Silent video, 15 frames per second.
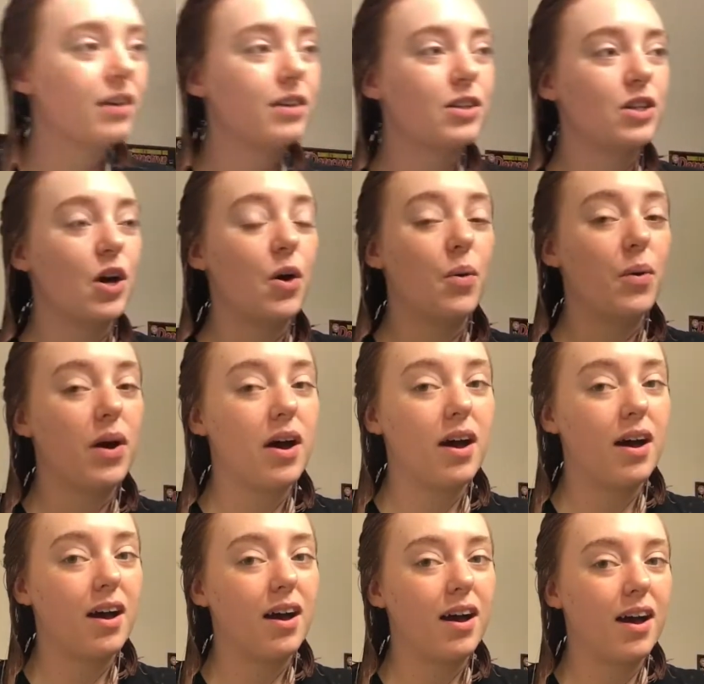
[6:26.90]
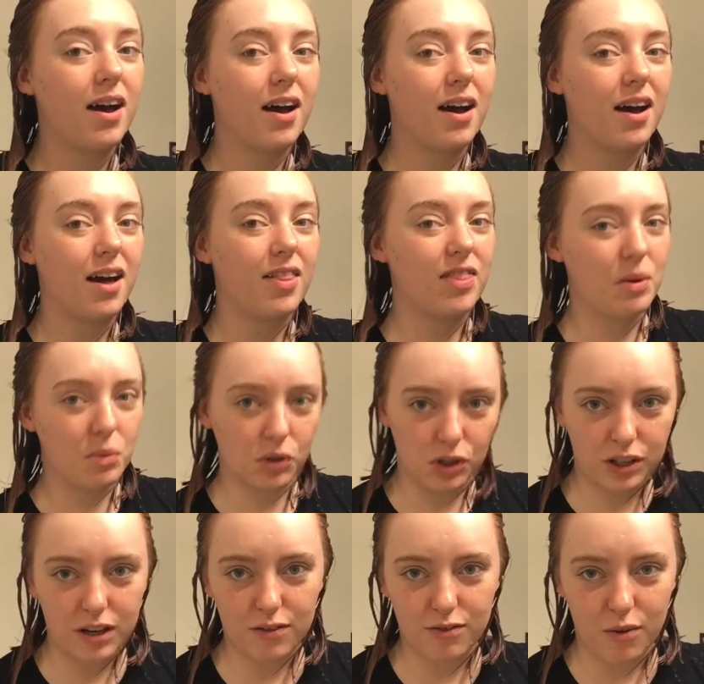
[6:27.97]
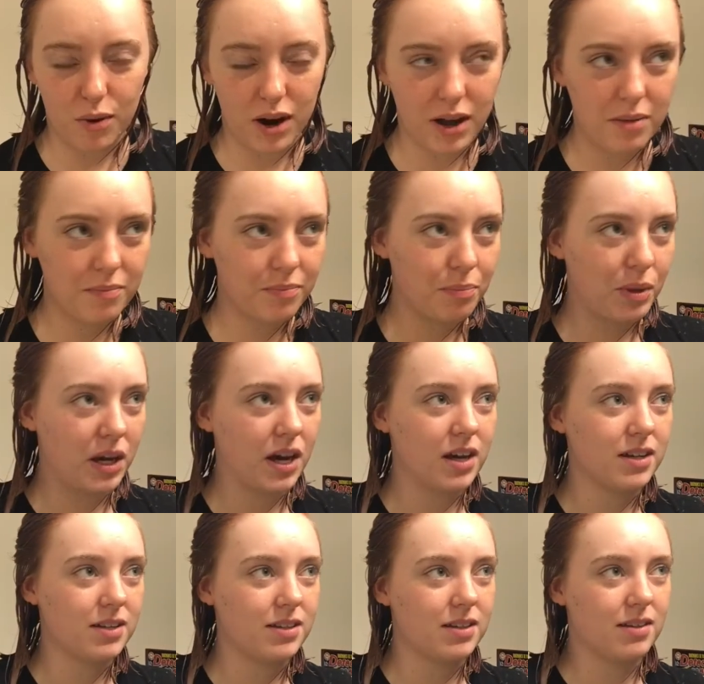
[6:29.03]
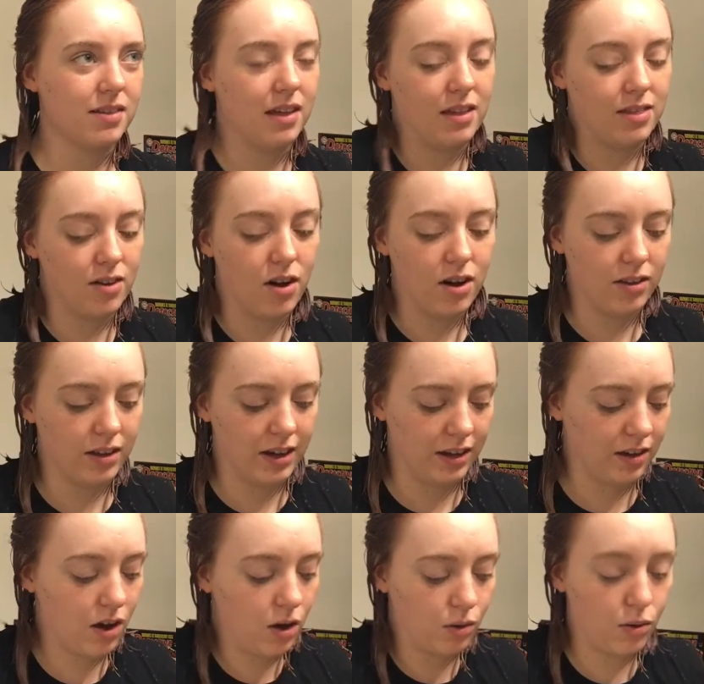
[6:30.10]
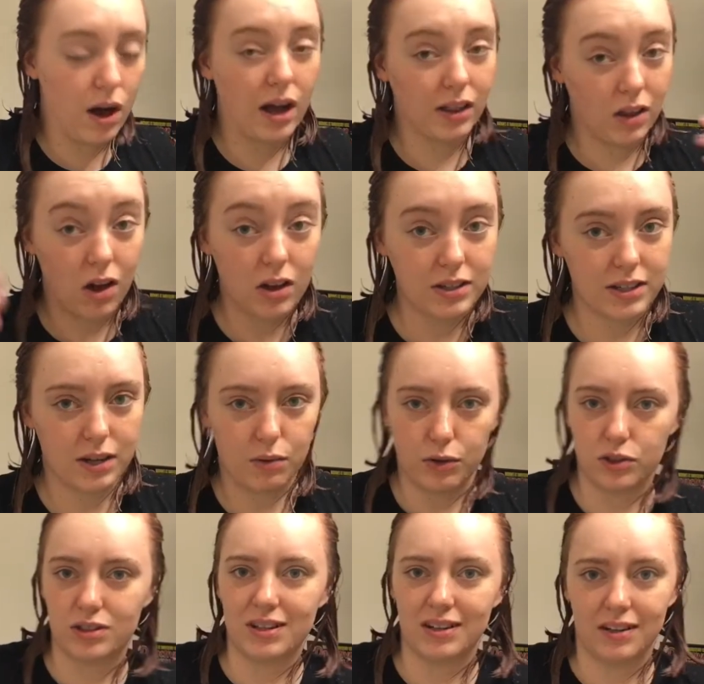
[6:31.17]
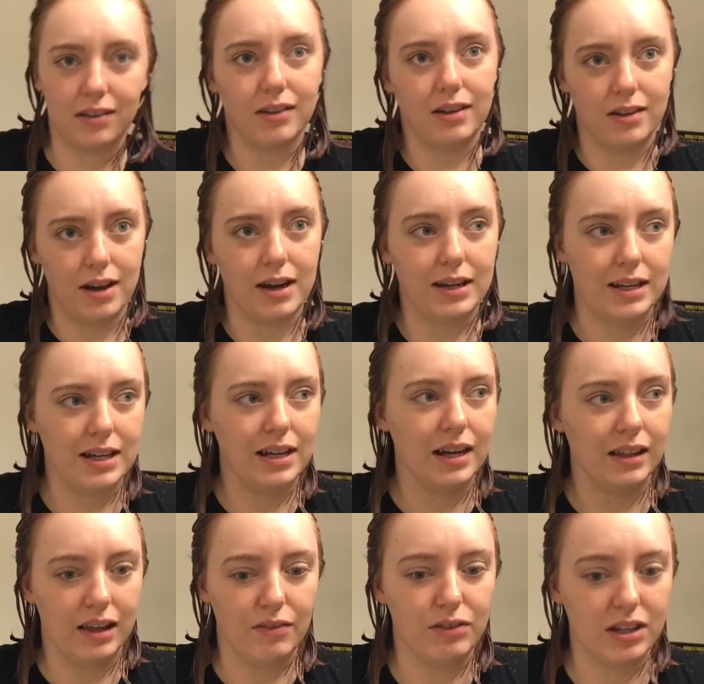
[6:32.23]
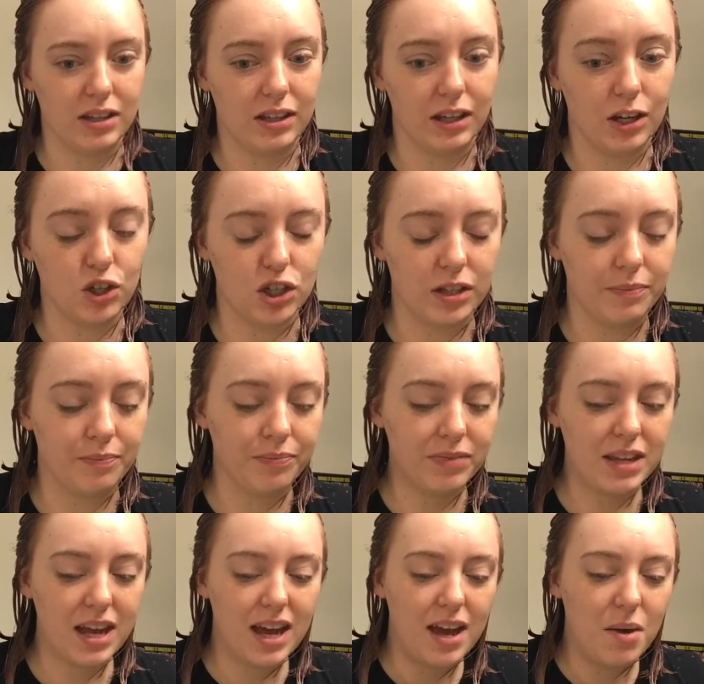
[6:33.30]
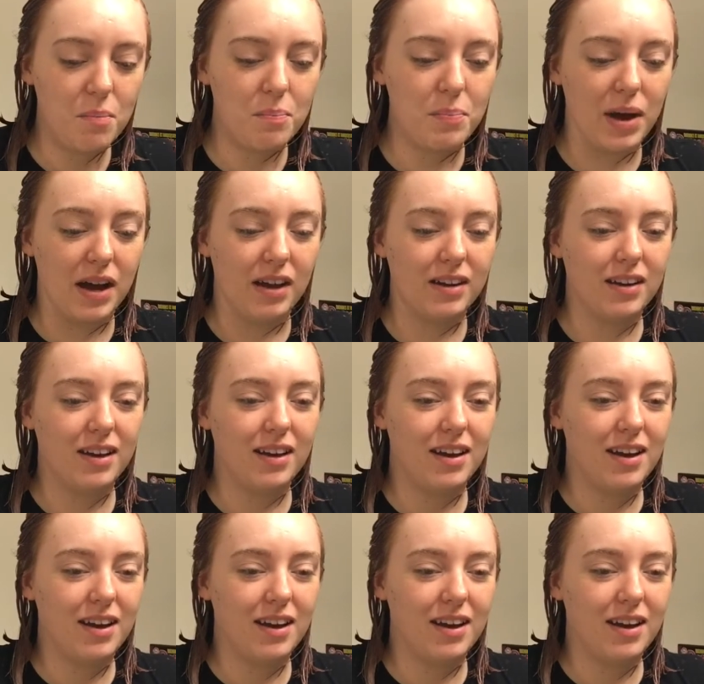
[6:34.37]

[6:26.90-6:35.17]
So they were looking for it because they thought like, oh, I lost it, which technically I did. I left it in the kitchen. But